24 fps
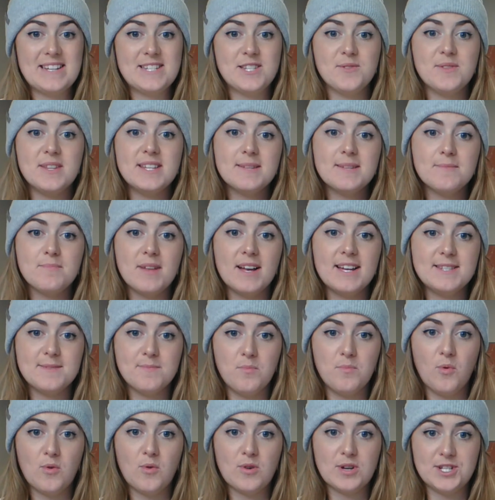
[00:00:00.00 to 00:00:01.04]
So this
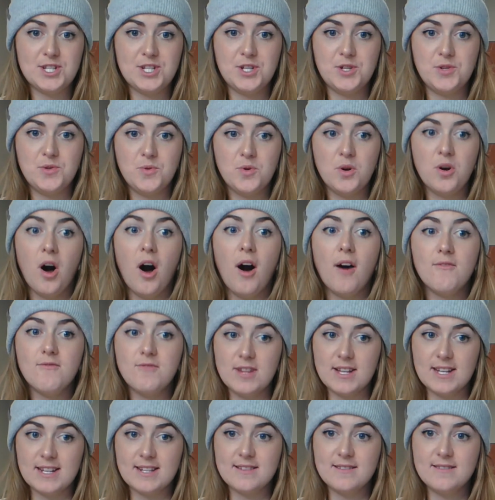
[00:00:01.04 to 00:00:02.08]
applies more to
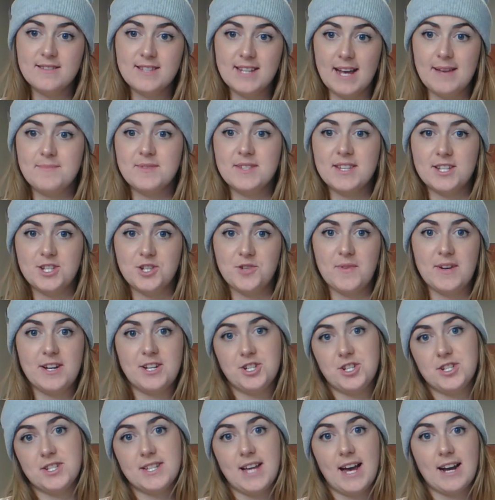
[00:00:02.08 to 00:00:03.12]
conflict type
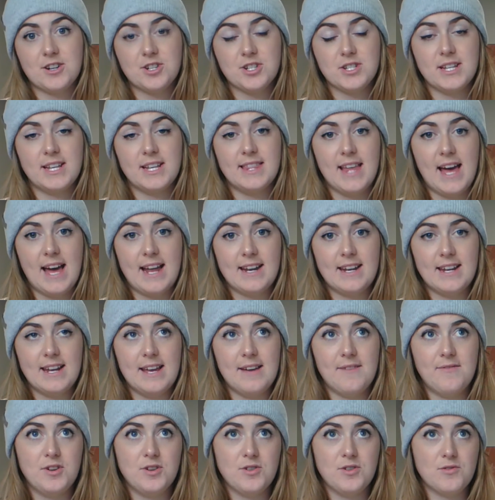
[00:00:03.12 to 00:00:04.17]
situations actually than
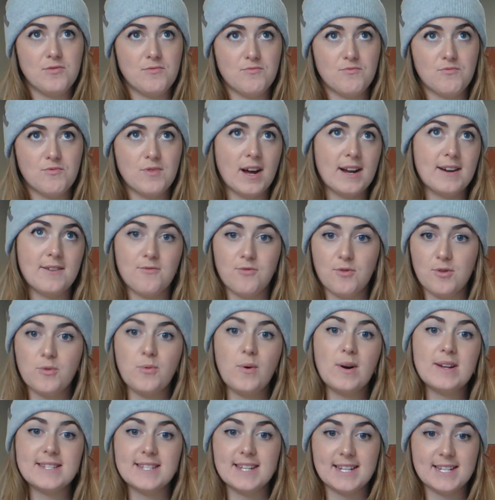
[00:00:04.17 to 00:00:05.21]
if you're kind of
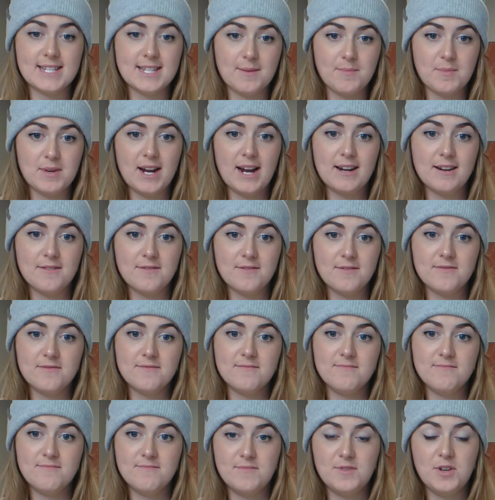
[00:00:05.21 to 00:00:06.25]
requesting something out of
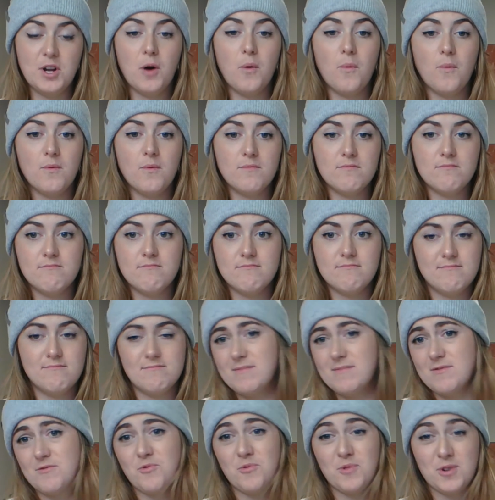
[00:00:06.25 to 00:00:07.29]

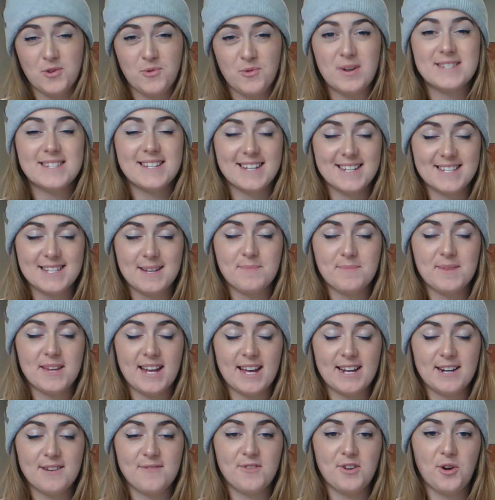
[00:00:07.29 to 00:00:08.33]

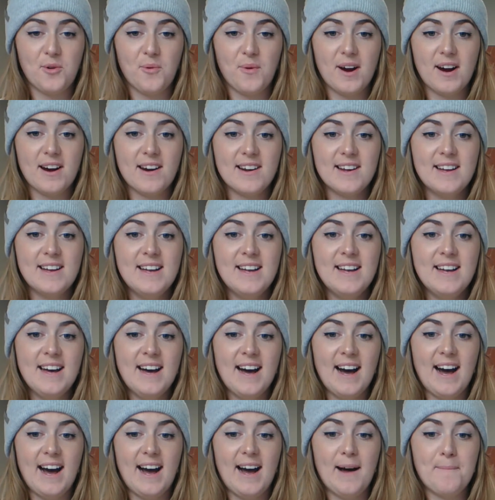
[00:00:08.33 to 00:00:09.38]
nowhere.
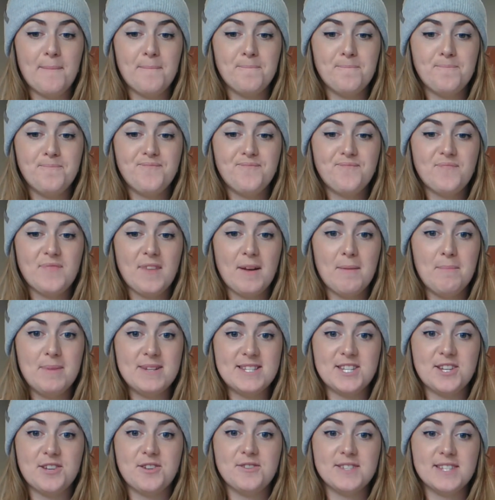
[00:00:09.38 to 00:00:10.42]

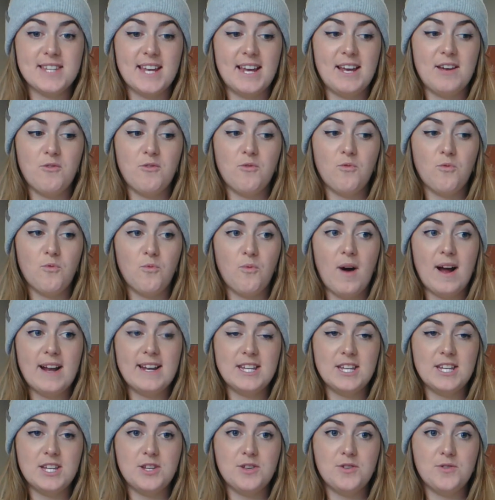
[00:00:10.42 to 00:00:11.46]
But so you'll say
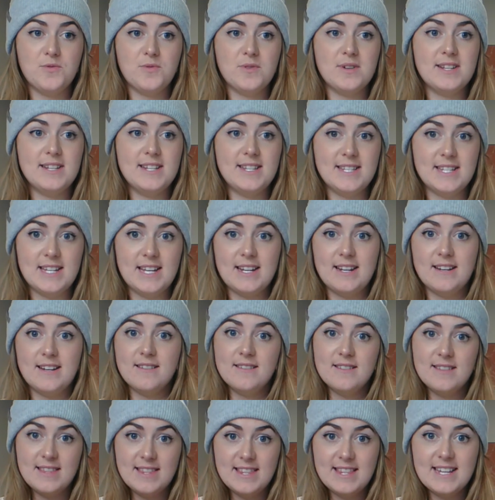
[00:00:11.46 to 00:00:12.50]
when you did
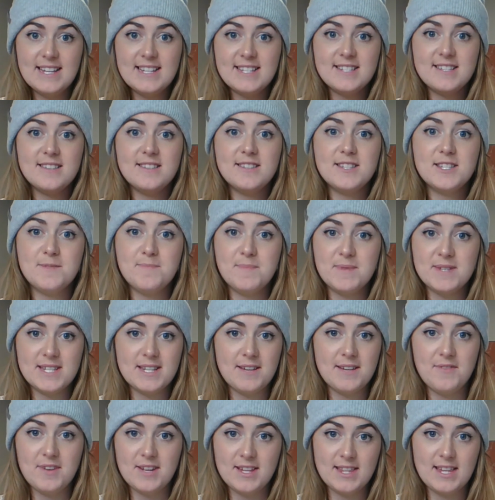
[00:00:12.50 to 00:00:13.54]
this
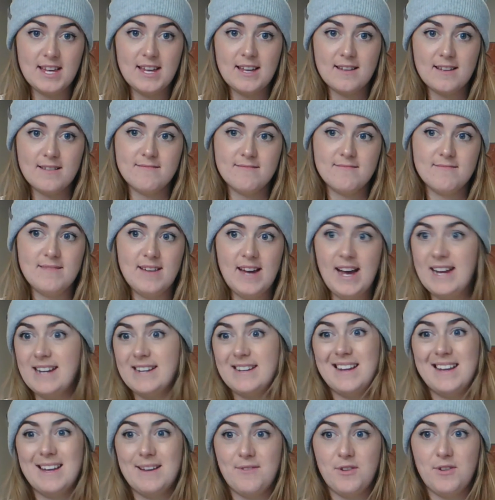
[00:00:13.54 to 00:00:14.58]
specific thing,
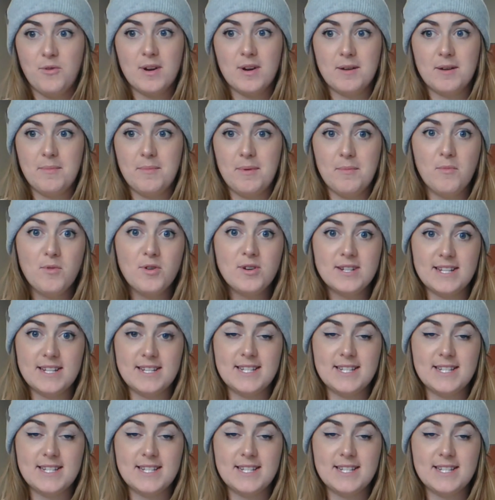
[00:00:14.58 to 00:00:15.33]
and if you want to be more